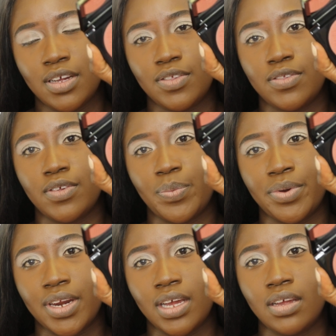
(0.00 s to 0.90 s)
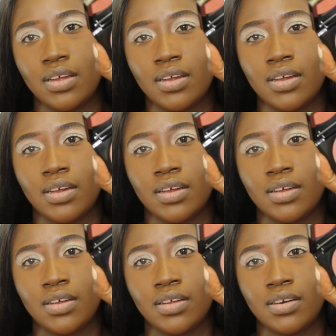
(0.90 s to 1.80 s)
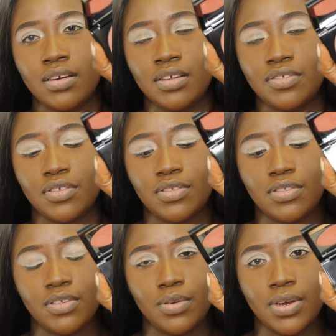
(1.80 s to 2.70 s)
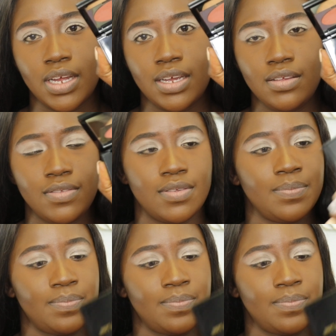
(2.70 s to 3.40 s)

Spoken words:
So pretty. These are so nice.